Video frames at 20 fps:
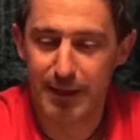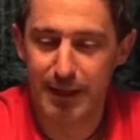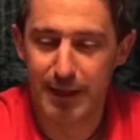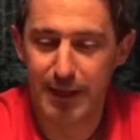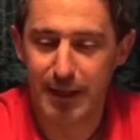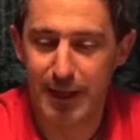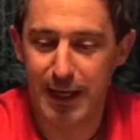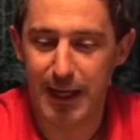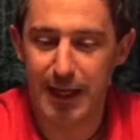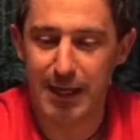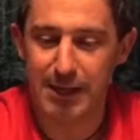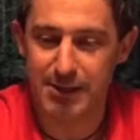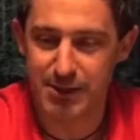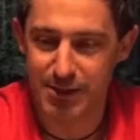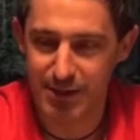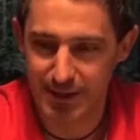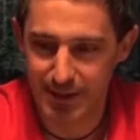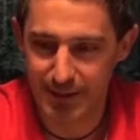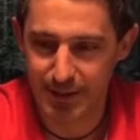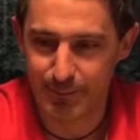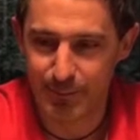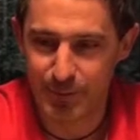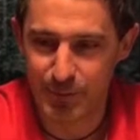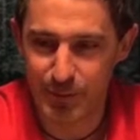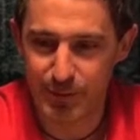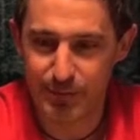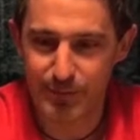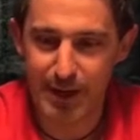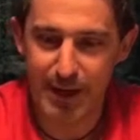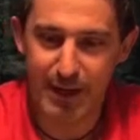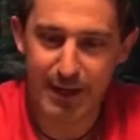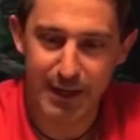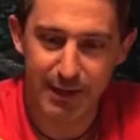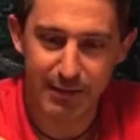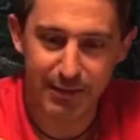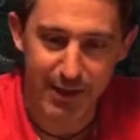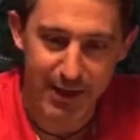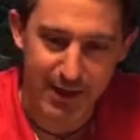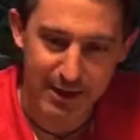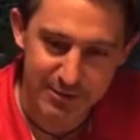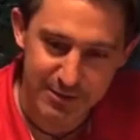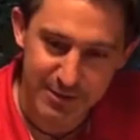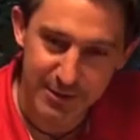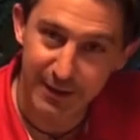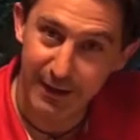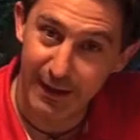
and kit between making that